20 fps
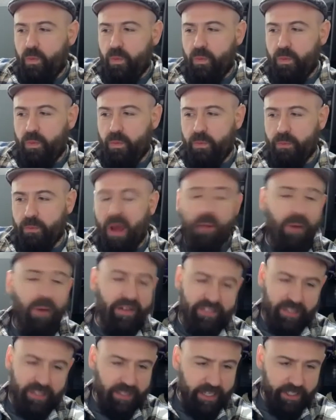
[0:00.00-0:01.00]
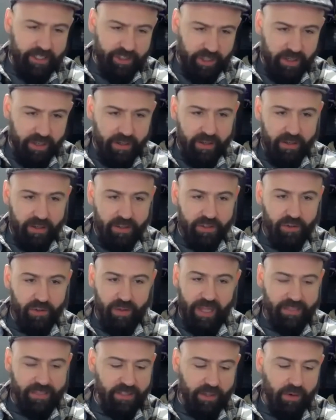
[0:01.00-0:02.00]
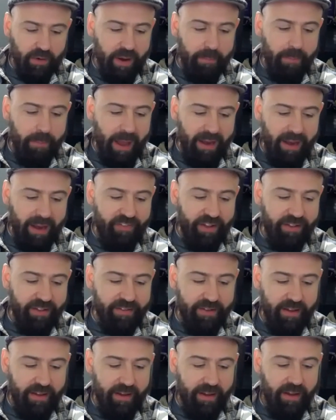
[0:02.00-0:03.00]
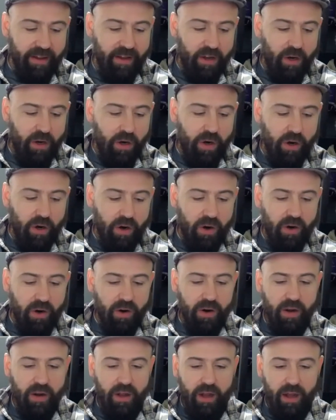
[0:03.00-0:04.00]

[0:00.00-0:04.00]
My wife's a teacher, so that's a great benefit to her